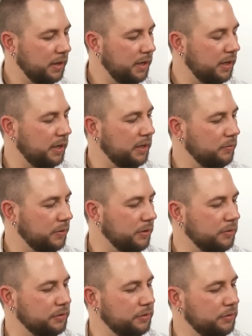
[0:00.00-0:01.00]
And we're
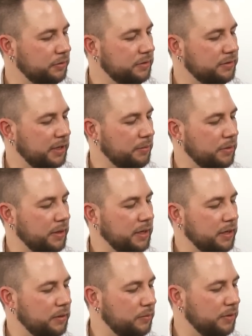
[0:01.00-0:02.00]
going to do the same
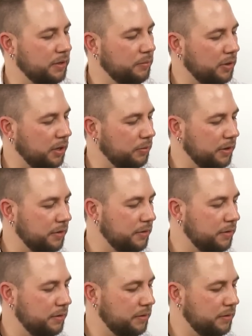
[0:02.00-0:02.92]
thing with the brown here.